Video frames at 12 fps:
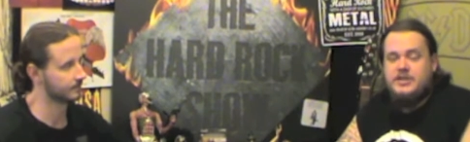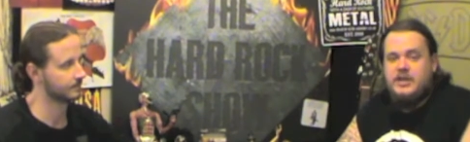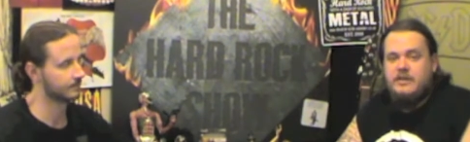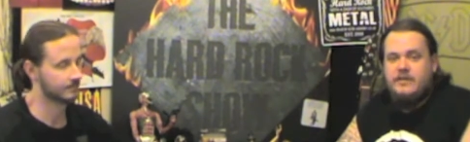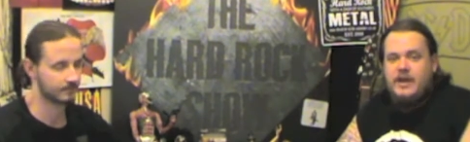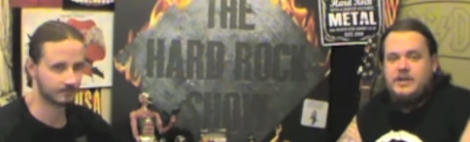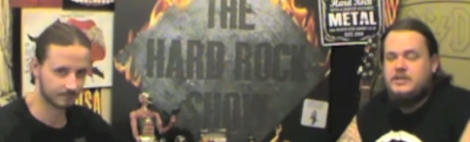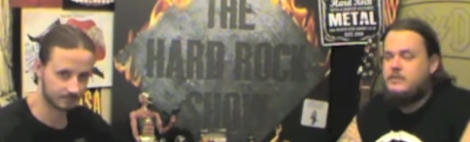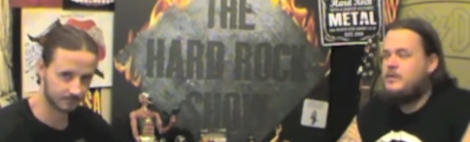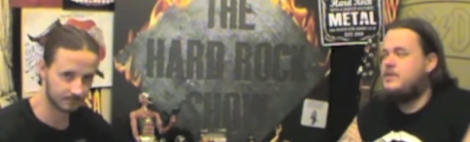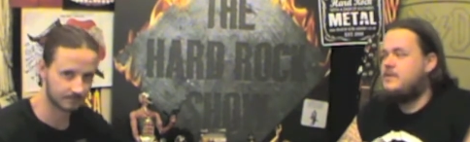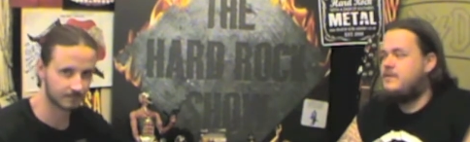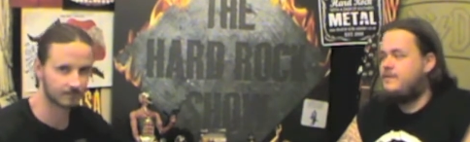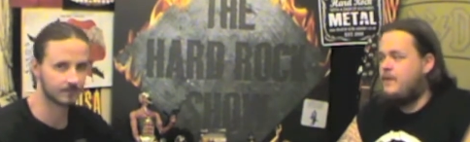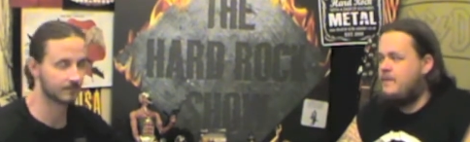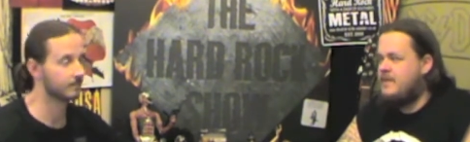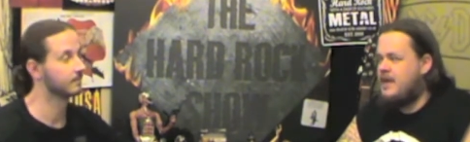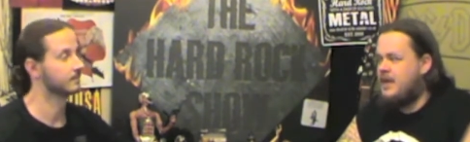Speaker 1: Generation, which is
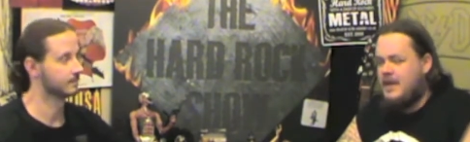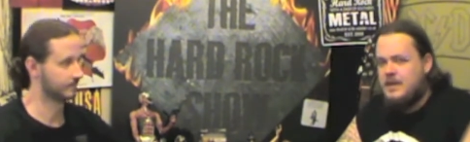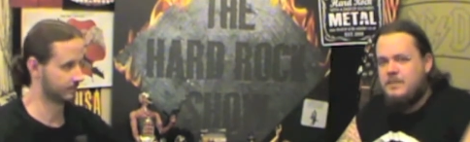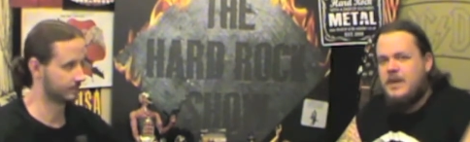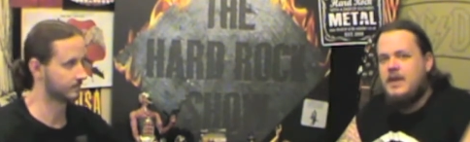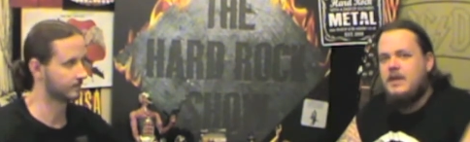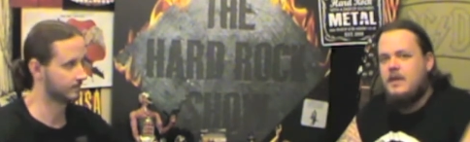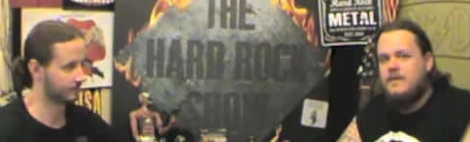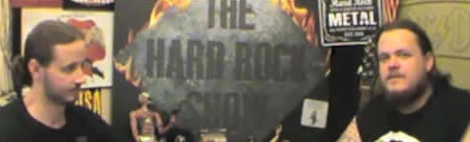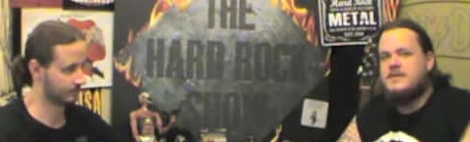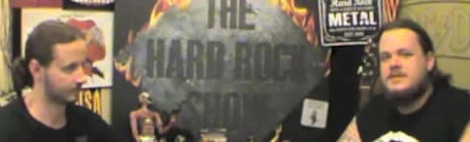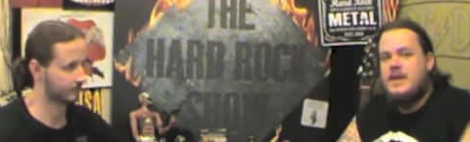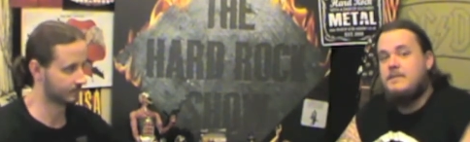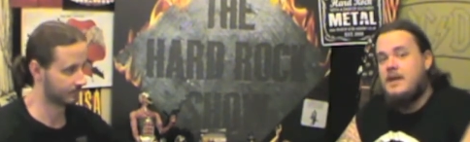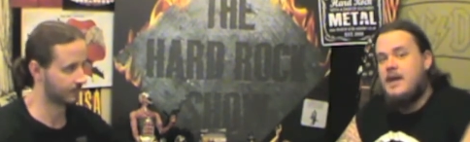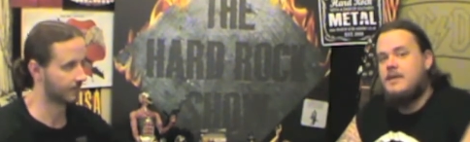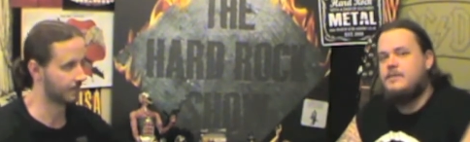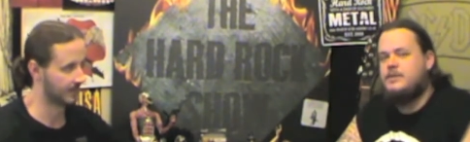from their EP of the same
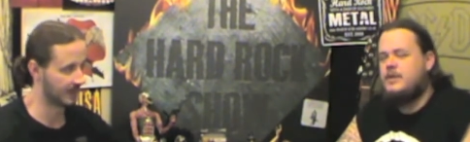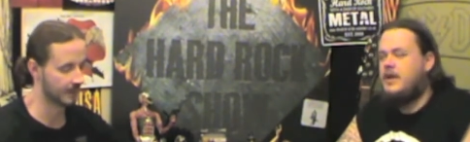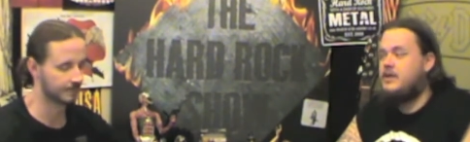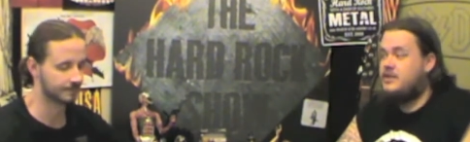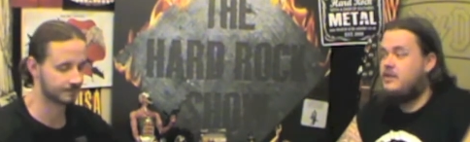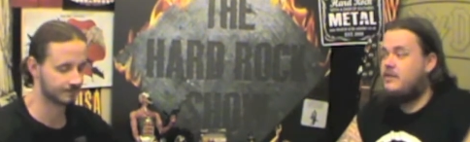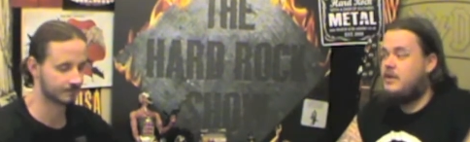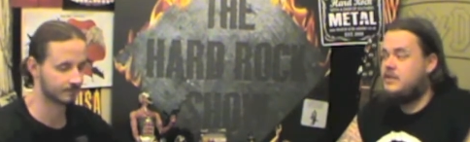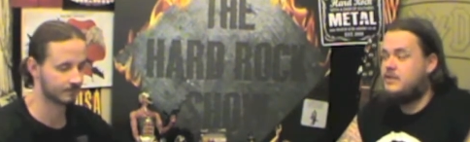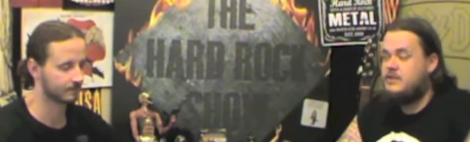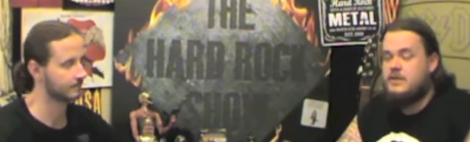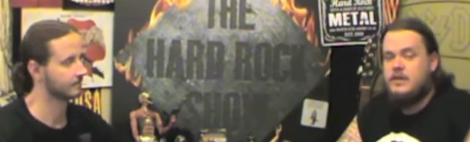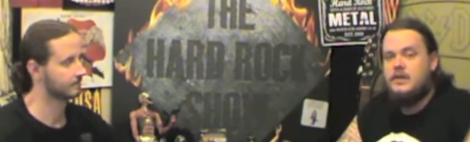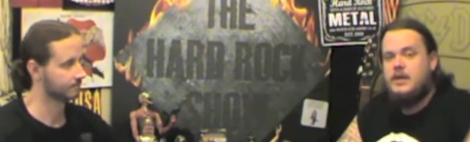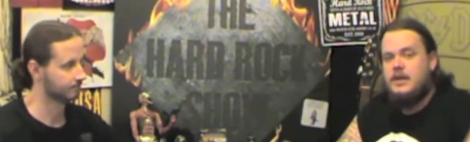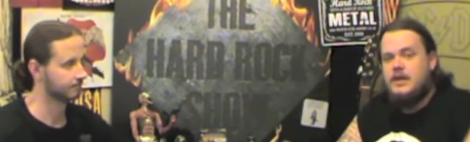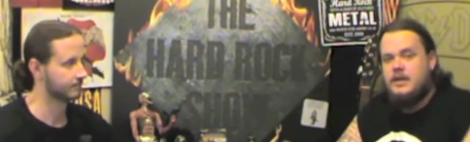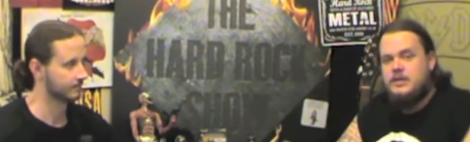name, Strange yep. Generation. So
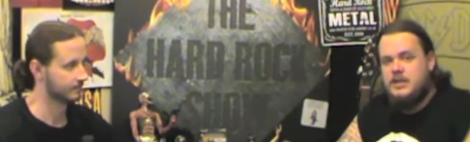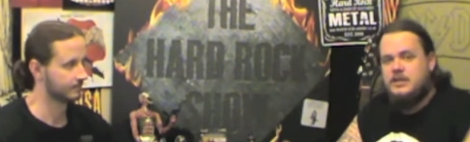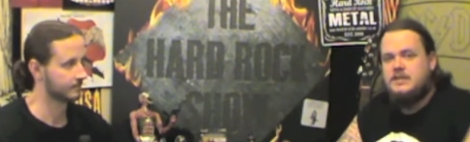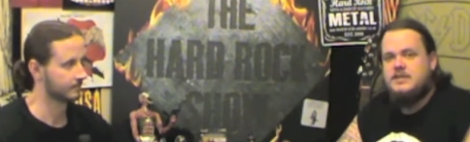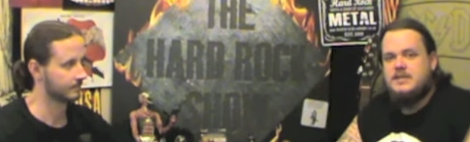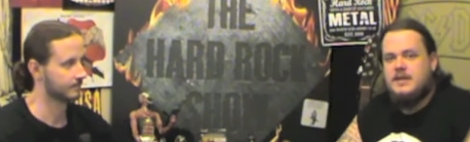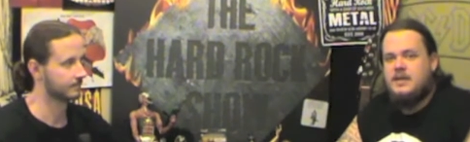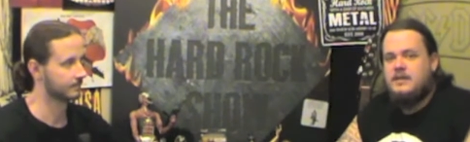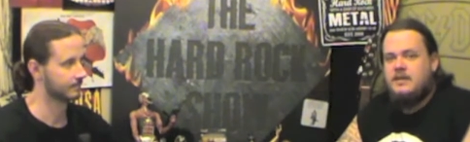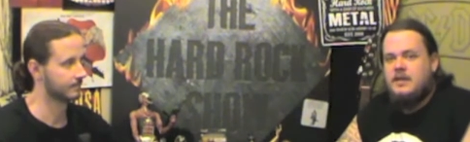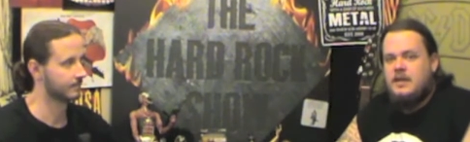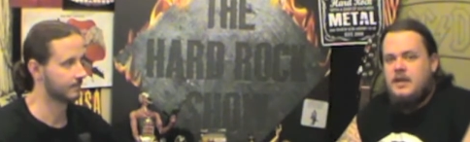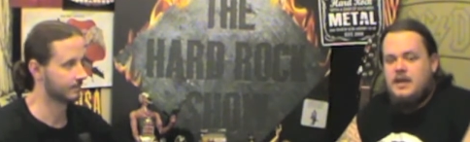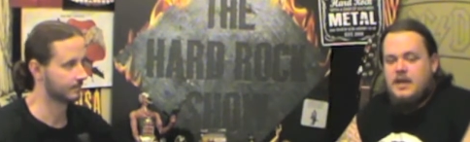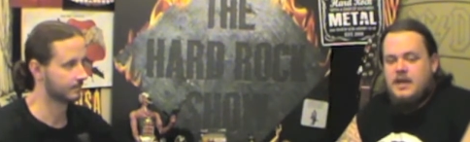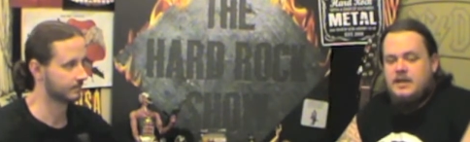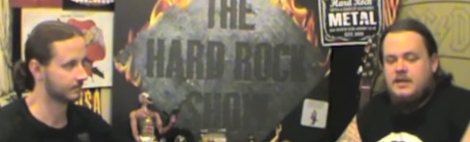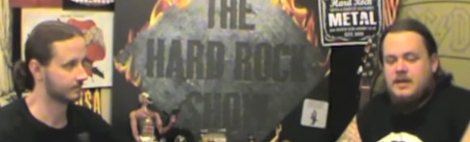check this out.
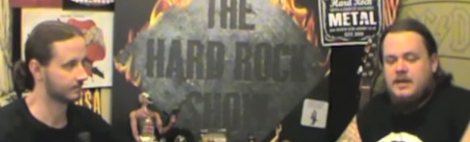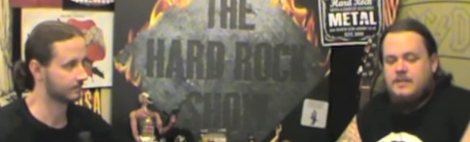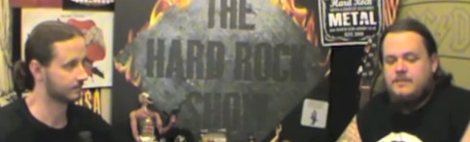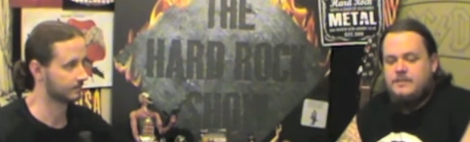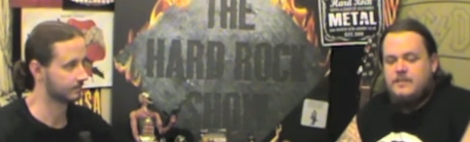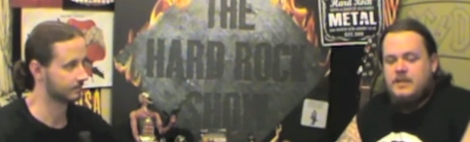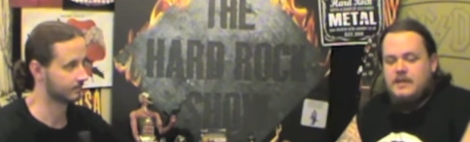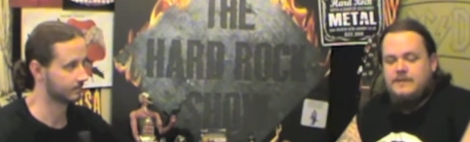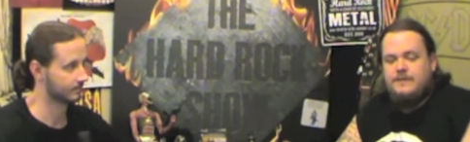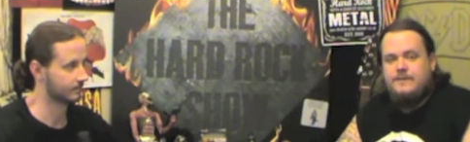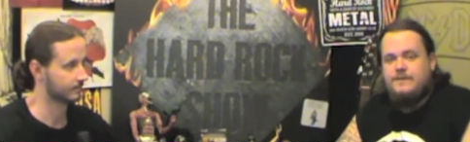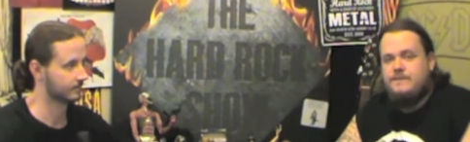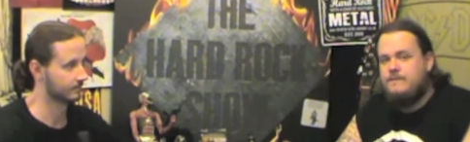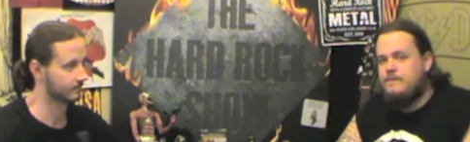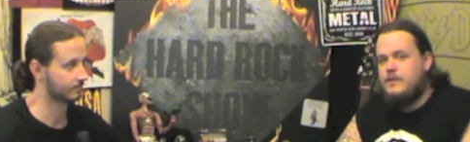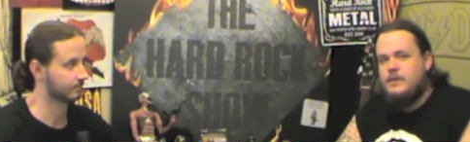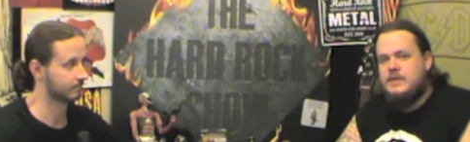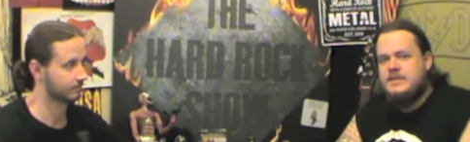And um, if
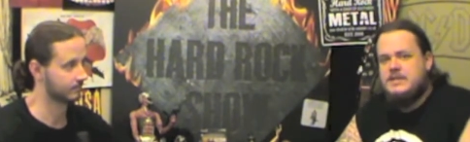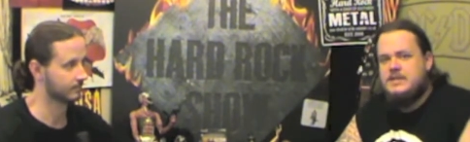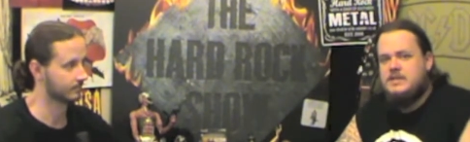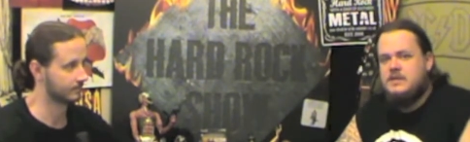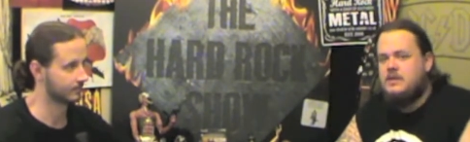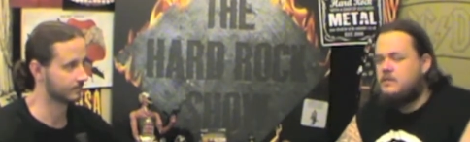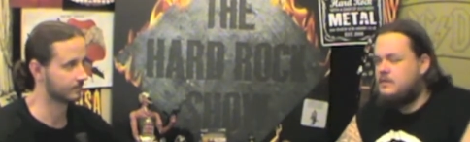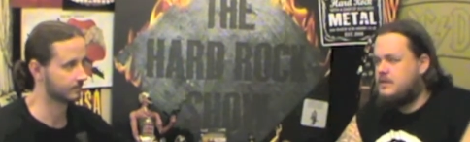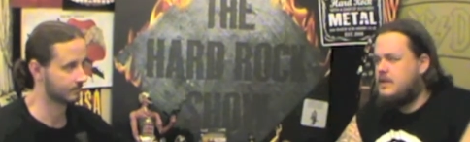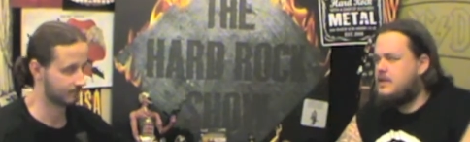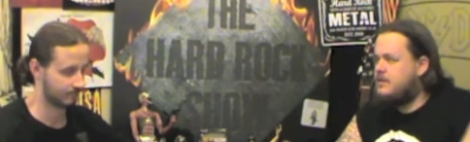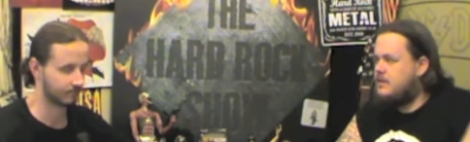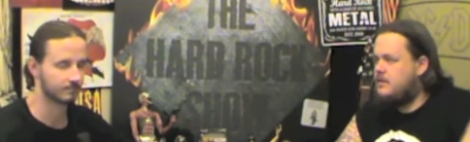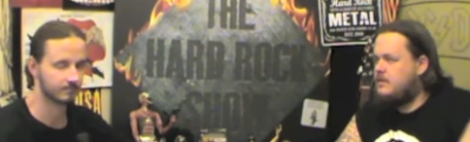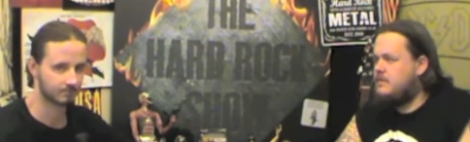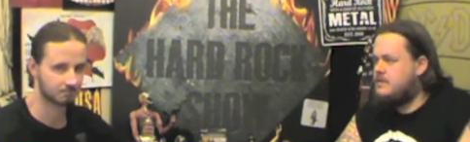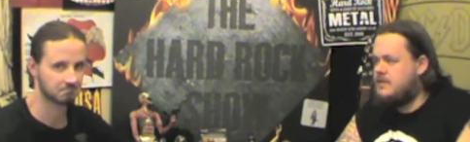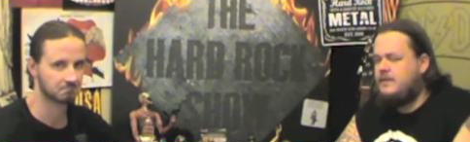you're into this song, then
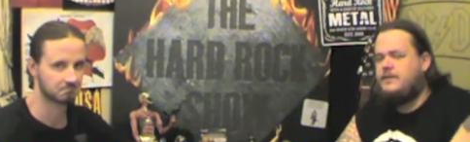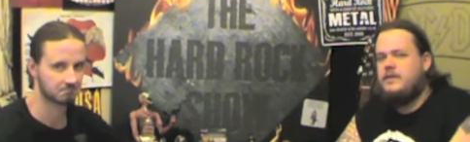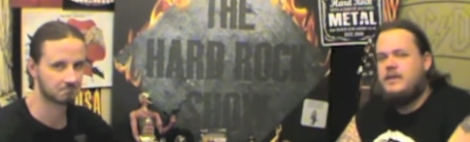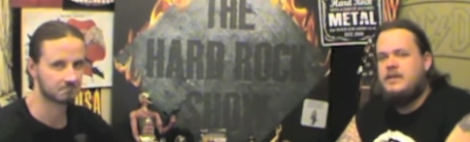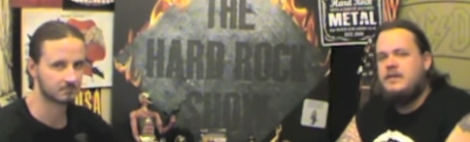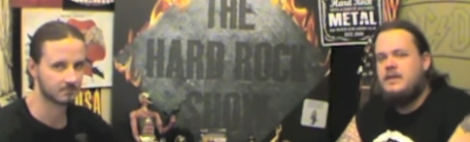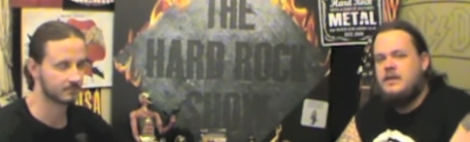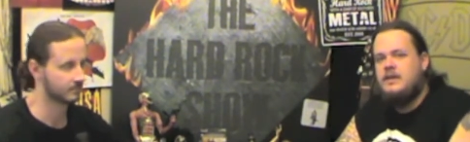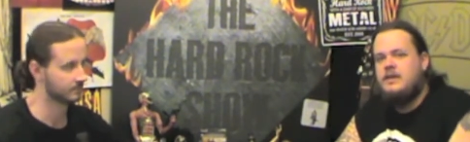definitely